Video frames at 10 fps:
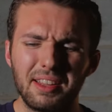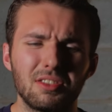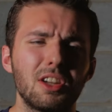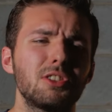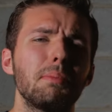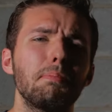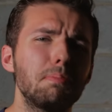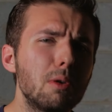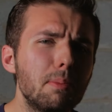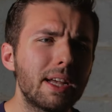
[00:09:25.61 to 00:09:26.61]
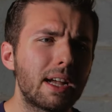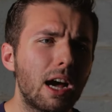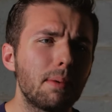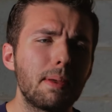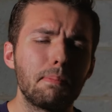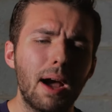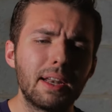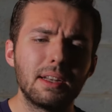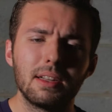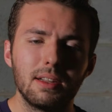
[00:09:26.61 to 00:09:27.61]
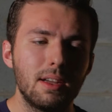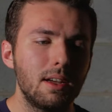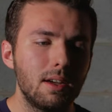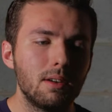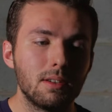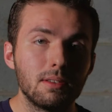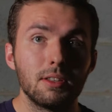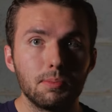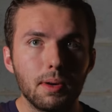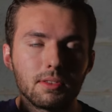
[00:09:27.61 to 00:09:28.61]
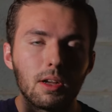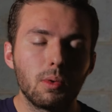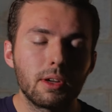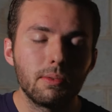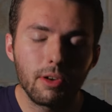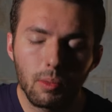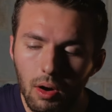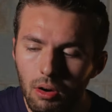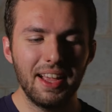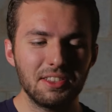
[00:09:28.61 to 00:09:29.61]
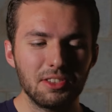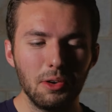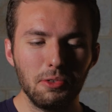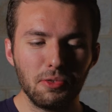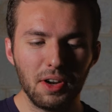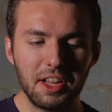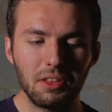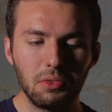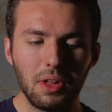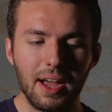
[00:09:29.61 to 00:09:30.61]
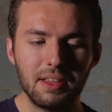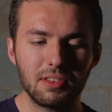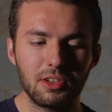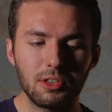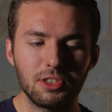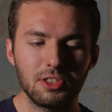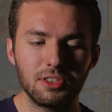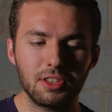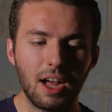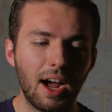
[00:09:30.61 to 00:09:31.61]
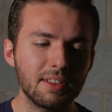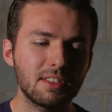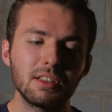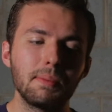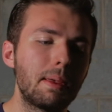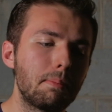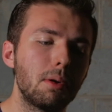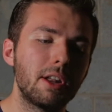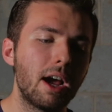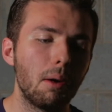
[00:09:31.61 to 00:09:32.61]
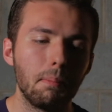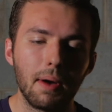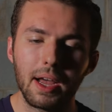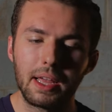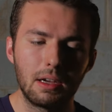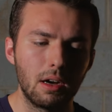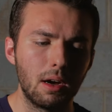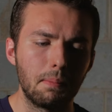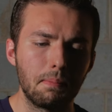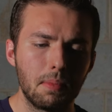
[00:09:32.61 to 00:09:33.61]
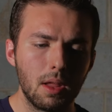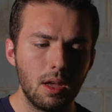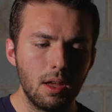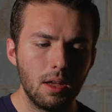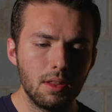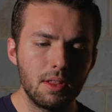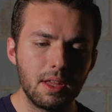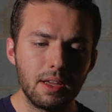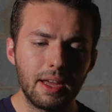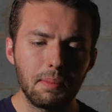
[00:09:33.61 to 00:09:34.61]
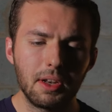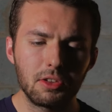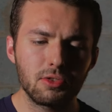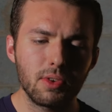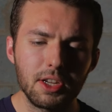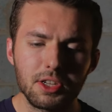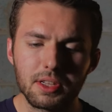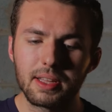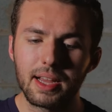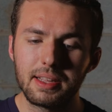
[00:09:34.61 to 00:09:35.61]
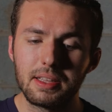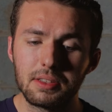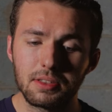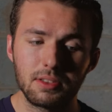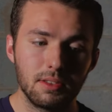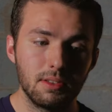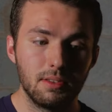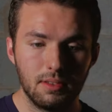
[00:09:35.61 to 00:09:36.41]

like such a booming economy, Biden. Oh, his brain's not working very well. It's so funny, the lies that are just constantly being put out by the administration that is